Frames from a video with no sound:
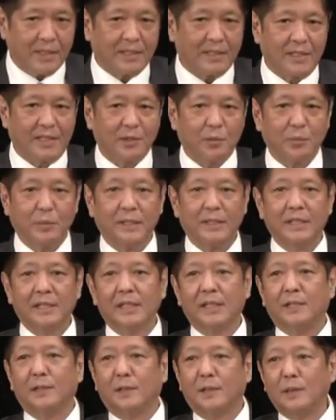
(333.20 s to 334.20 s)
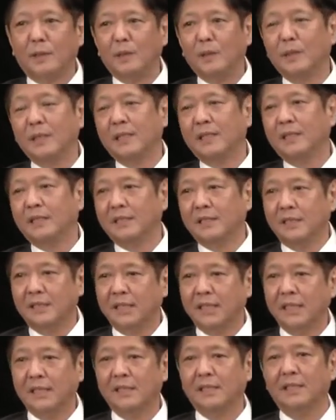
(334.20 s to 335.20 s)
that we all
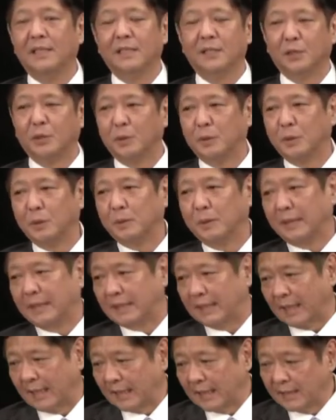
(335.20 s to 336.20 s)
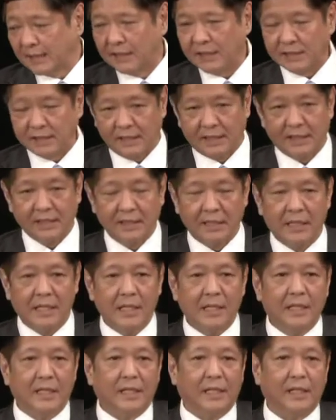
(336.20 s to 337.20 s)
need to uh, undertake
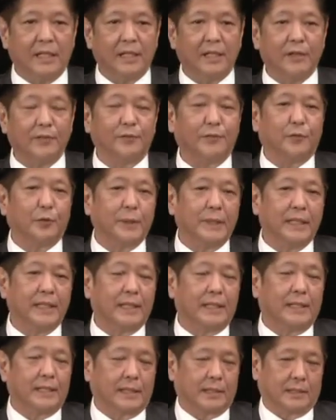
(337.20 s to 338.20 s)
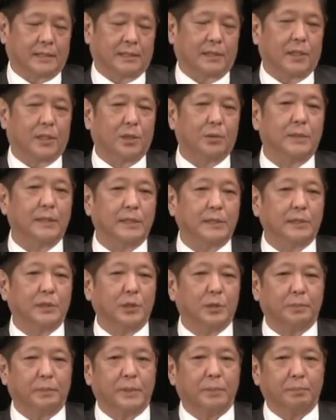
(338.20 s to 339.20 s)
if we are going
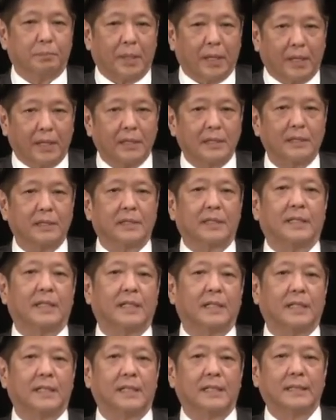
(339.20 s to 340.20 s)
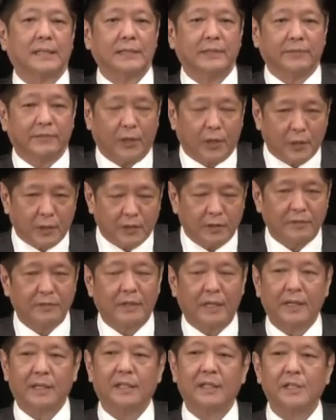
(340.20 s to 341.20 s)
to be part uh, of
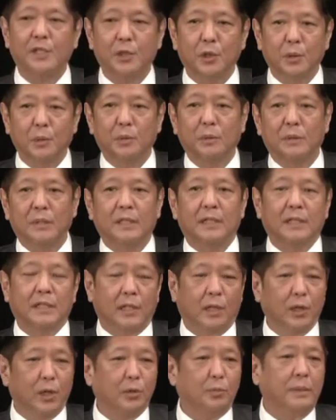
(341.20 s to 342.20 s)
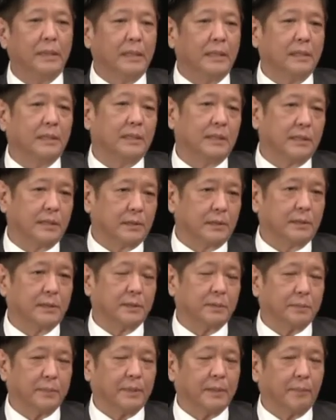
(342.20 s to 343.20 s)
the new global
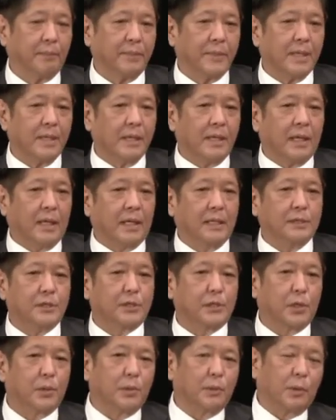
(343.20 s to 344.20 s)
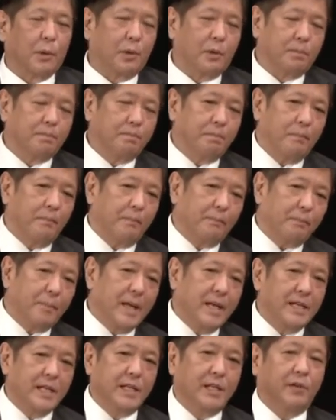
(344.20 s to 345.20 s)
economy. And so
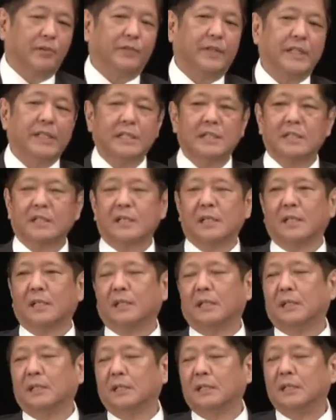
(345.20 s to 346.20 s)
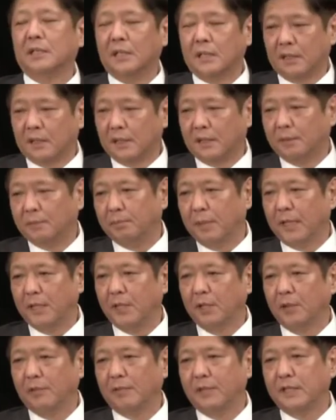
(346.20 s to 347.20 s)
many of these, uh, uh, many
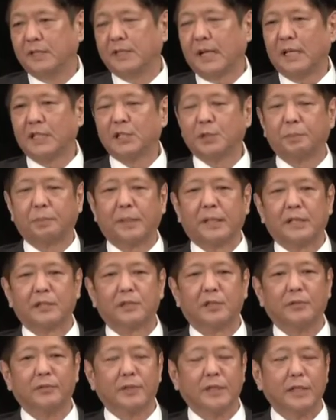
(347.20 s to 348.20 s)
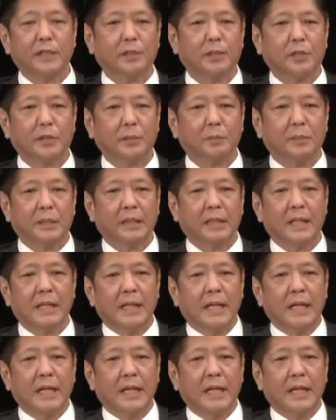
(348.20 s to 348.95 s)
of these aspects of the economy